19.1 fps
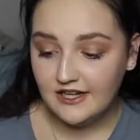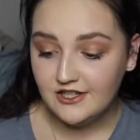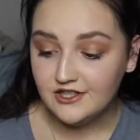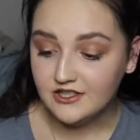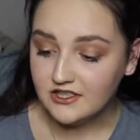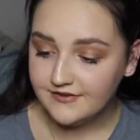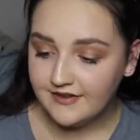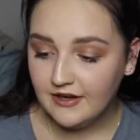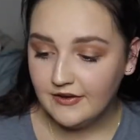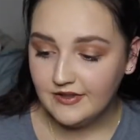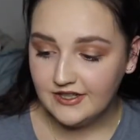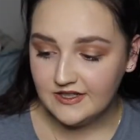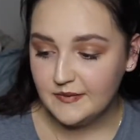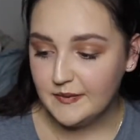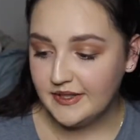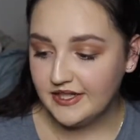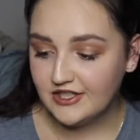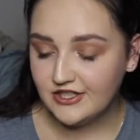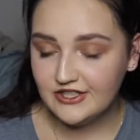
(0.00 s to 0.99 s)
I just found
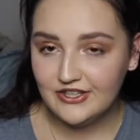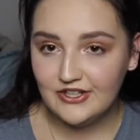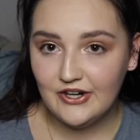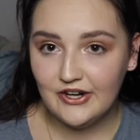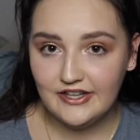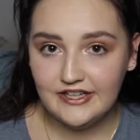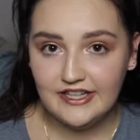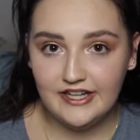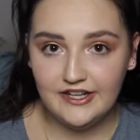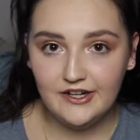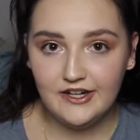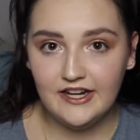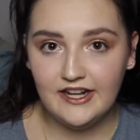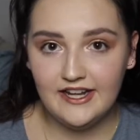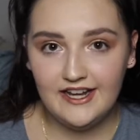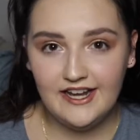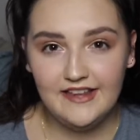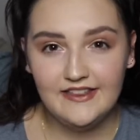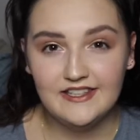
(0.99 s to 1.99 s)
this picture on the
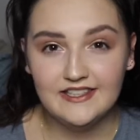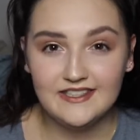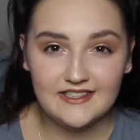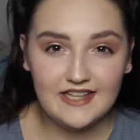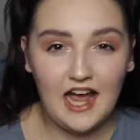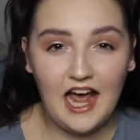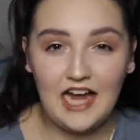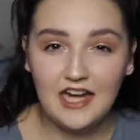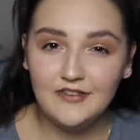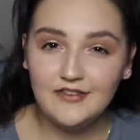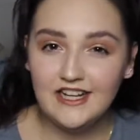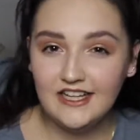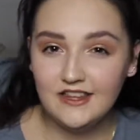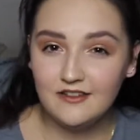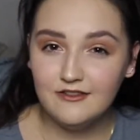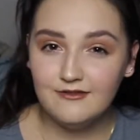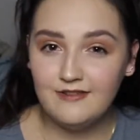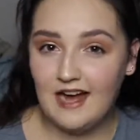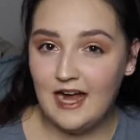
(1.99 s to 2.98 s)
internet and this is kind of like
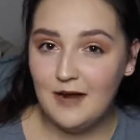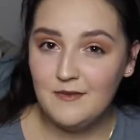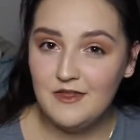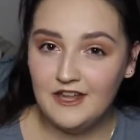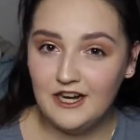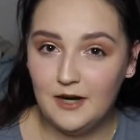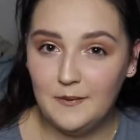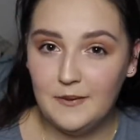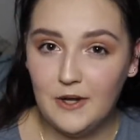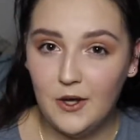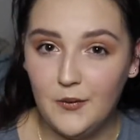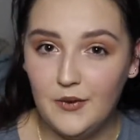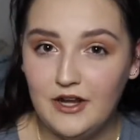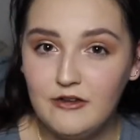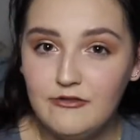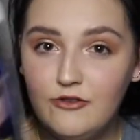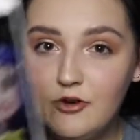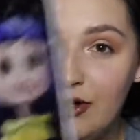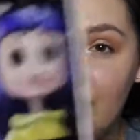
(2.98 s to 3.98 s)
the vibe that I'm
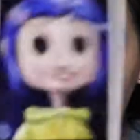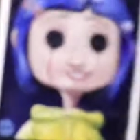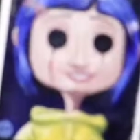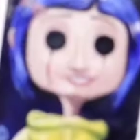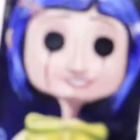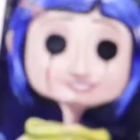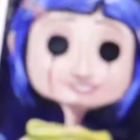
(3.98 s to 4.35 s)
going for,